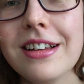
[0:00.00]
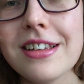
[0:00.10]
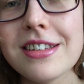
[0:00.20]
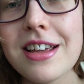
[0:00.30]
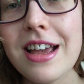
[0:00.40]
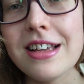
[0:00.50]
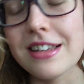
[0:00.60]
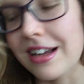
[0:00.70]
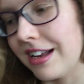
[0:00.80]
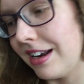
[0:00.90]
So yeah,
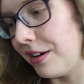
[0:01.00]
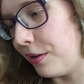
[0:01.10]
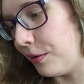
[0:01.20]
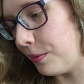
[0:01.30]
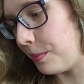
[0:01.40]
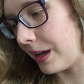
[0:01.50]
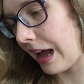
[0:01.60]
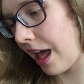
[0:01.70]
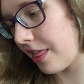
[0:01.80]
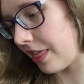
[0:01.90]
it's like a little
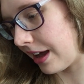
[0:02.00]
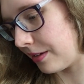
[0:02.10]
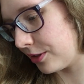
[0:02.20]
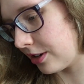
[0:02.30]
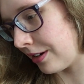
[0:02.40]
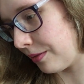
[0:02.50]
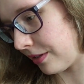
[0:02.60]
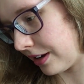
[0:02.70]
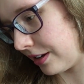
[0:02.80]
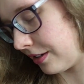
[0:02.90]
baguette thing. I'm trying to
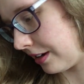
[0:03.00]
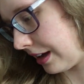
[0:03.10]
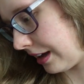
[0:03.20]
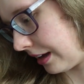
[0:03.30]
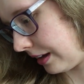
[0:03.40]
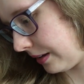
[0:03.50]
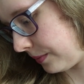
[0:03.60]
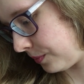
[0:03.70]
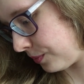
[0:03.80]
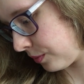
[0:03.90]
find it on here.
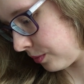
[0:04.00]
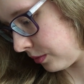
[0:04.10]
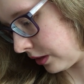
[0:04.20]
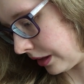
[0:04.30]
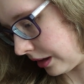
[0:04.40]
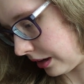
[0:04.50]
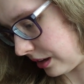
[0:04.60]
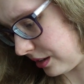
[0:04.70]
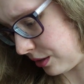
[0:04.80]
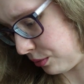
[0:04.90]

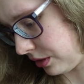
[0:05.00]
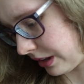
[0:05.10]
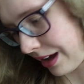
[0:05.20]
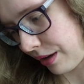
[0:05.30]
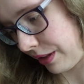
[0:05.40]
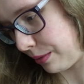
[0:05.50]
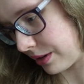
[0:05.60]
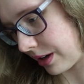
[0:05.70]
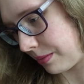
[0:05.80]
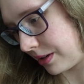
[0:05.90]
I don't know what the hell that
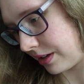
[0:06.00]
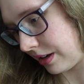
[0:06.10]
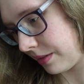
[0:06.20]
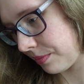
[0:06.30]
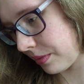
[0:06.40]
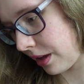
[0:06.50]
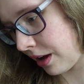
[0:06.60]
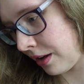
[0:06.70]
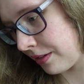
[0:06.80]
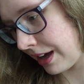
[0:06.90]
would come under.
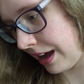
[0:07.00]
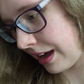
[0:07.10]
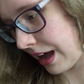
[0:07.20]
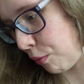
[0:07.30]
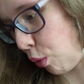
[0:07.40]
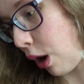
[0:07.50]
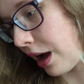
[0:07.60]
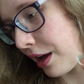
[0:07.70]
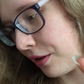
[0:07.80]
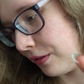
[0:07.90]
Oh yeah,
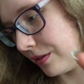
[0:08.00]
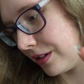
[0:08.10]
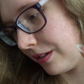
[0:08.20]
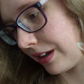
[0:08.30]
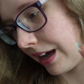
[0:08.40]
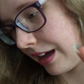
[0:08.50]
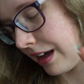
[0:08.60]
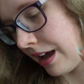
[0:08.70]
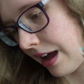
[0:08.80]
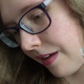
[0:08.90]
wild. Okay,
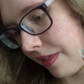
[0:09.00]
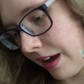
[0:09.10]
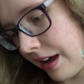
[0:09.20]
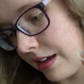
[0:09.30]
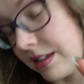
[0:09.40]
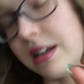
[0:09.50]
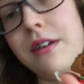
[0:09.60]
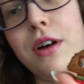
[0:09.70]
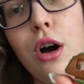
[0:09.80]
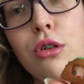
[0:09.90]
and that is
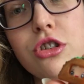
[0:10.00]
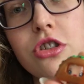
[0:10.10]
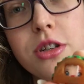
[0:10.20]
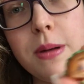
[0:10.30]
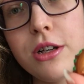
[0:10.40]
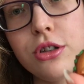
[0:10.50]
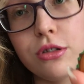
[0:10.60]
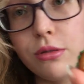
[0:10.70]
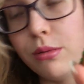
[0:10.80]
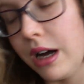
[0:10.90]
another ultra
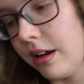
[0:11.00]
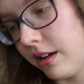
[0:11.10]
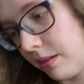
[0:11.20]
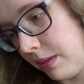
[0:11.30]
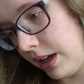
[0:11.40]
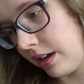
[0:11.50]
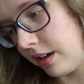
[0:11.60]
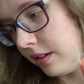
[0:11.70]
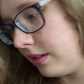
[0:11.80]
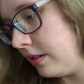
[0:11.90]
special. Wow, look at me
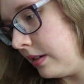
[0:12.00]
go.